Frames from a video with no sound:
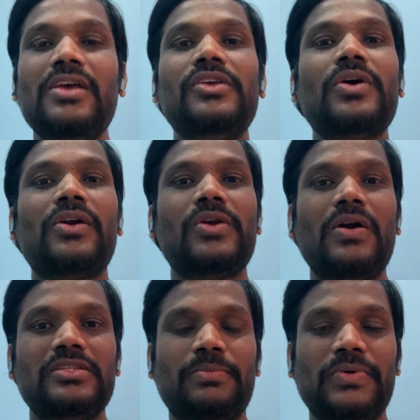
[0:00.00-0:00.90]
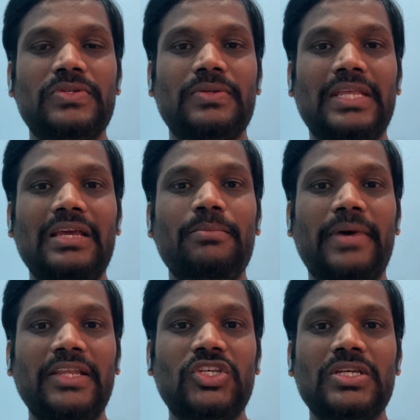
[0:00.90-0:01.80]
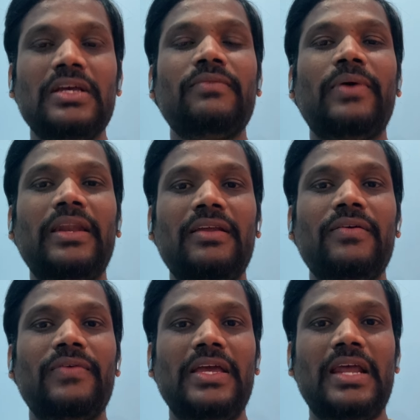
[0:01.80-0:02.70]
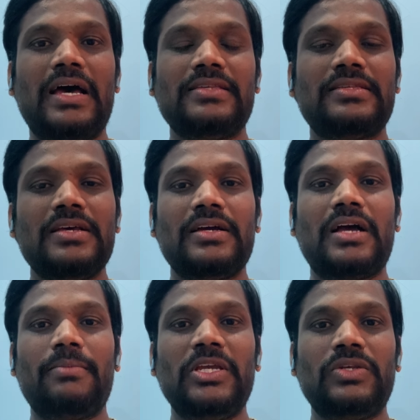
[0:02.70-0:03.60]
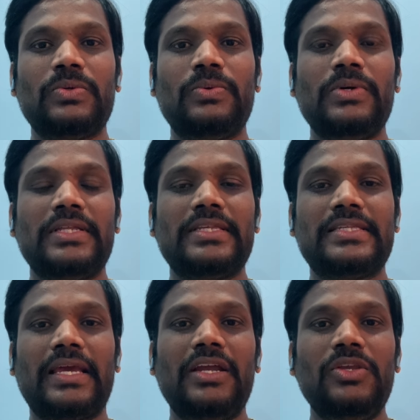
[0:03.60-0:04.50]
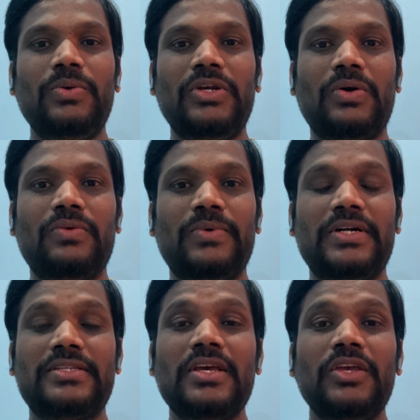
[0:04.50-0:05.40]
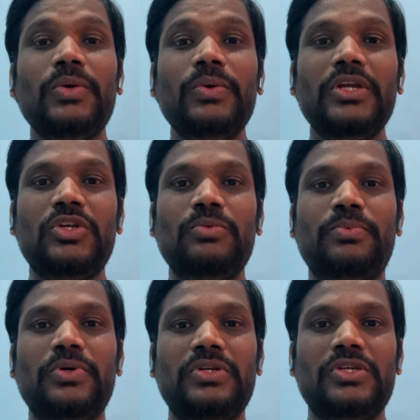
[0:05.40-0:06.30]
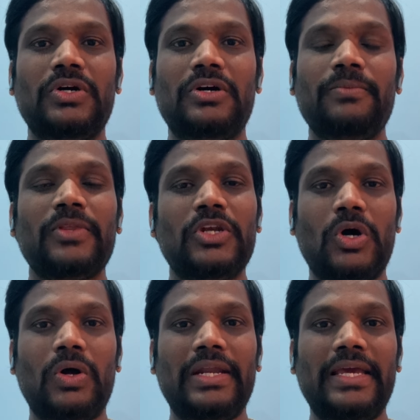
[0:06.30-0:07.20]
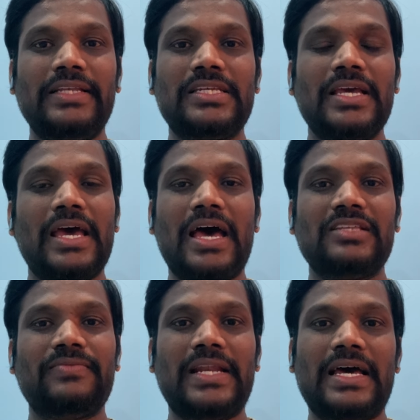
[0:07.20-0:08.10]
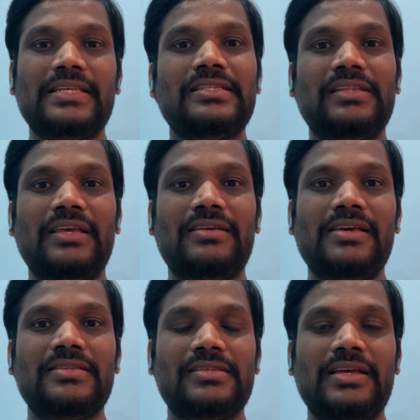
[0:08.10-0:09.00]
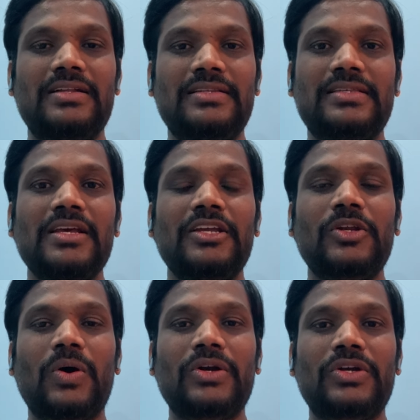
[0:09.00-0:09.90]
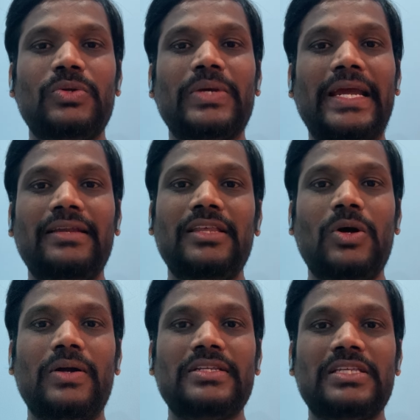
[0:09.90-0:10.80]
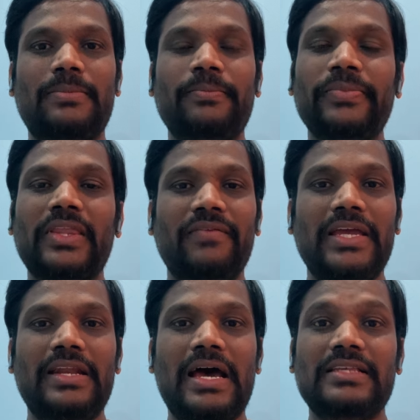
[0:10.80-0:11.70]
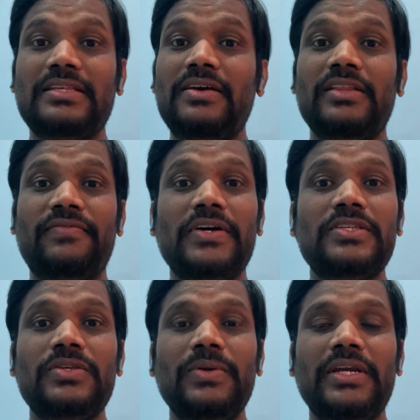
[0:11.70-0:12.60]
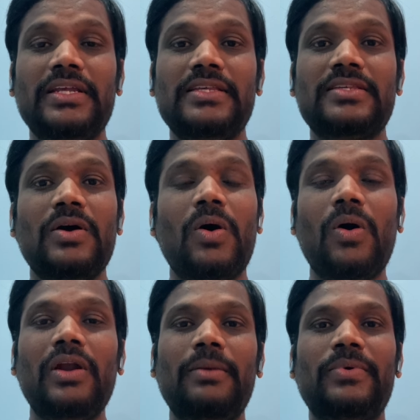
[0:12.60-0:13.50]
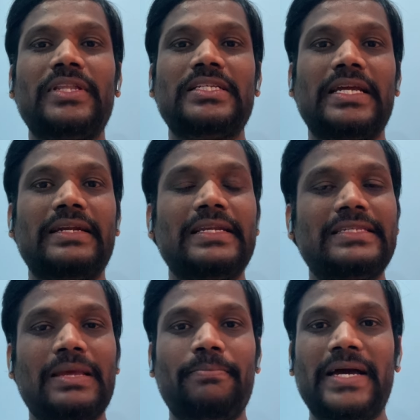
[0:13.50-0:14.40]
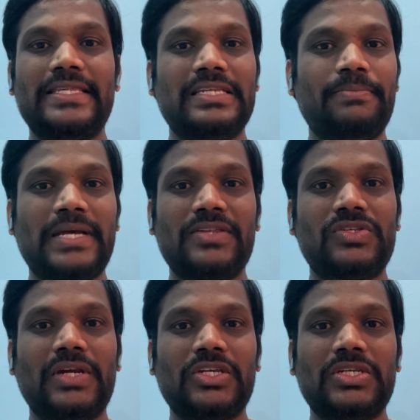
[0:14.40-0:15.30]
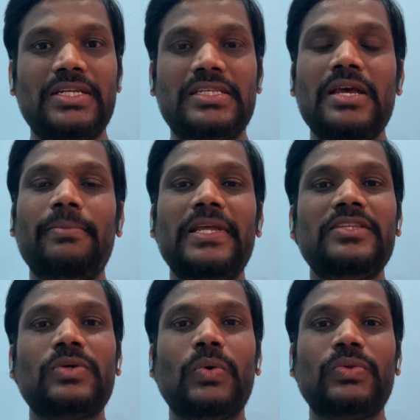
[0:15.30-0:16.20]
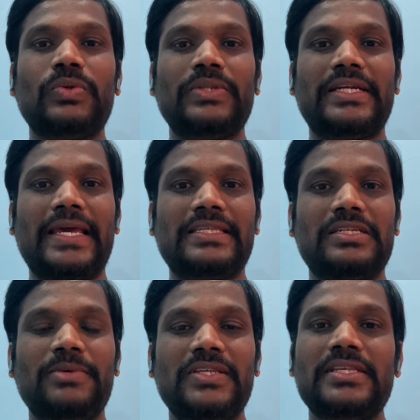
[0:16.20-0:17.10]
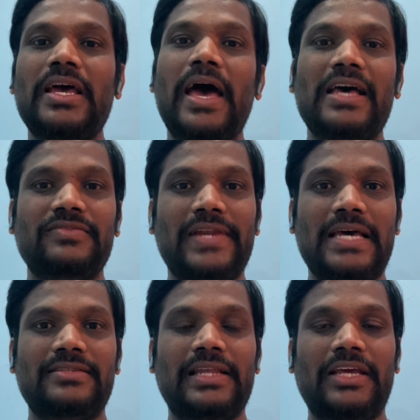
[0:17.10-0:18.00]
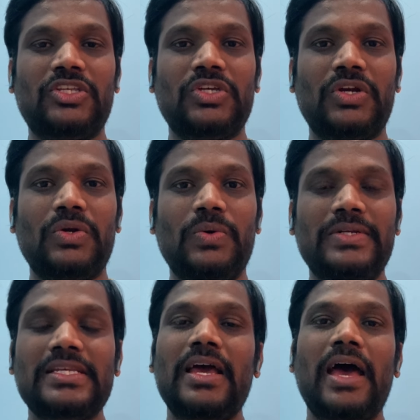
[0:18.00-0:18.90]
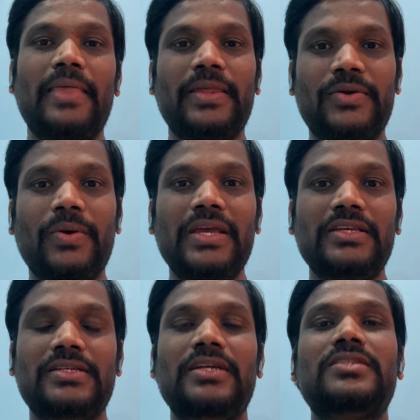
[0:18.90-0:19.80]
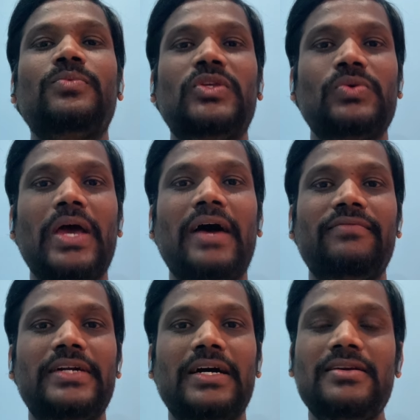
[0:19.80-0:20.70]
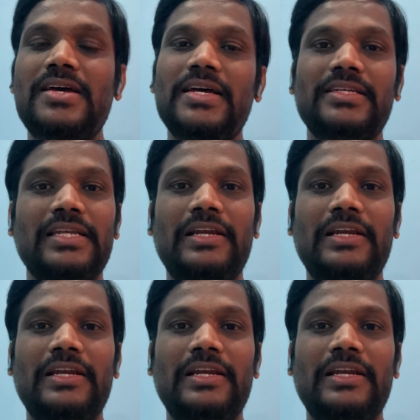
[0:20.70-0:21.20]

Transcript: You are not supposed to think much whereas coming to the second unit onwards, you need to put your knowledge as well as thinking skills in order to get the concept. Whereas the first unit is all about the general step-by-step constructions. Please go through the textbooks as well as the lecture notes and the drawing sheets which you have done till